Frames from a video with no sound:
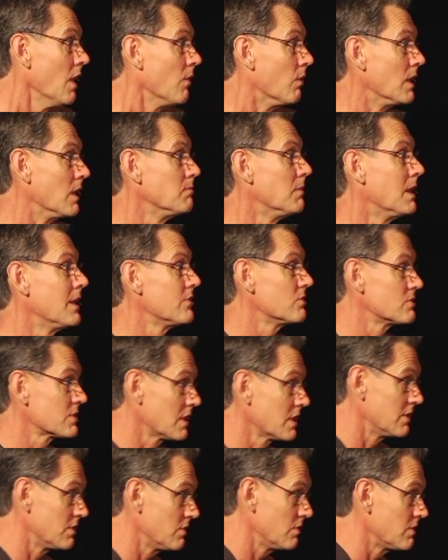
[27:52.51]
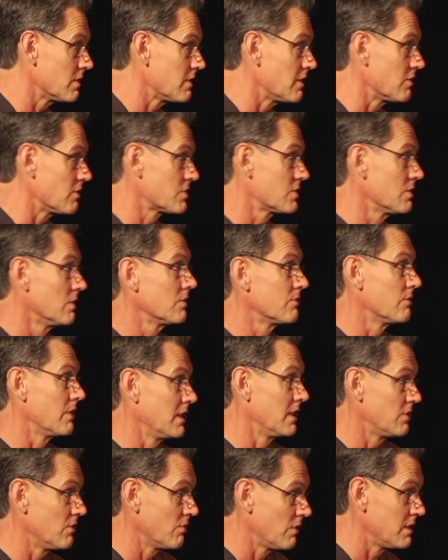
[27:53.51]
what mothers can do to their
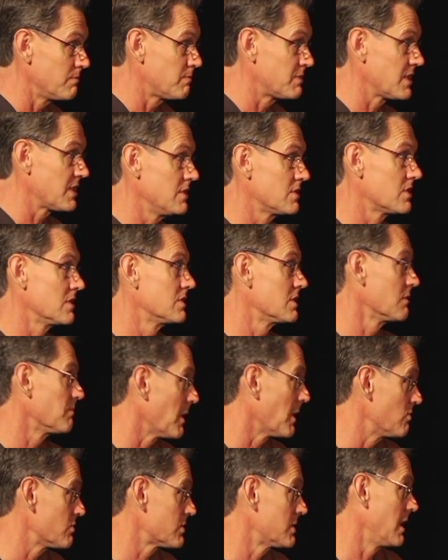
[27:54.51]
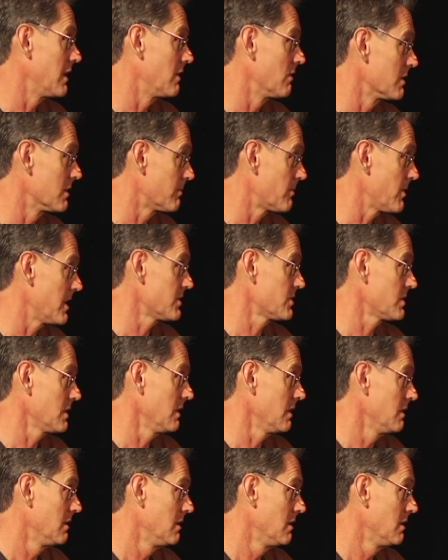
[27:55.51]
children during seasons of postnatal depression.